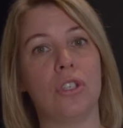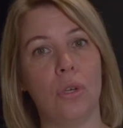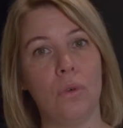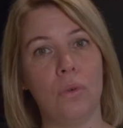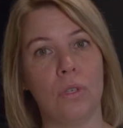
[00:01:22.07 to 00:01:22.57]

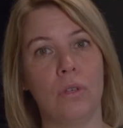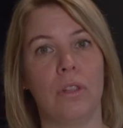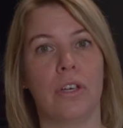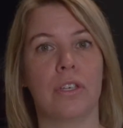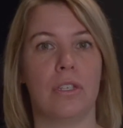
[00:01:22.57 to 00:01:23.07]
two new
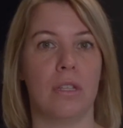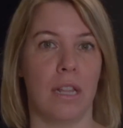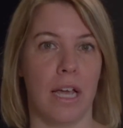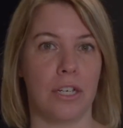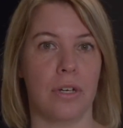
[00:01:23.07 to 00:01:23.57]
looks to the
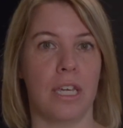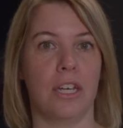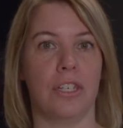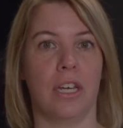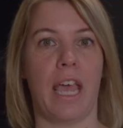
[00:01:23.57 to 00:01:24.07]
luxury
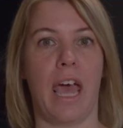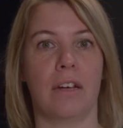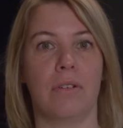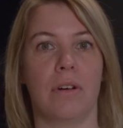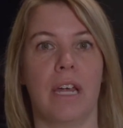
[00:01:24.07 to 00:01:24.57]
kitchen
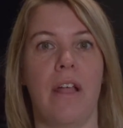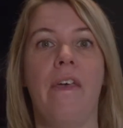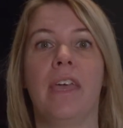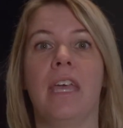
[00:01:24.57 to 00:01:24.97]
category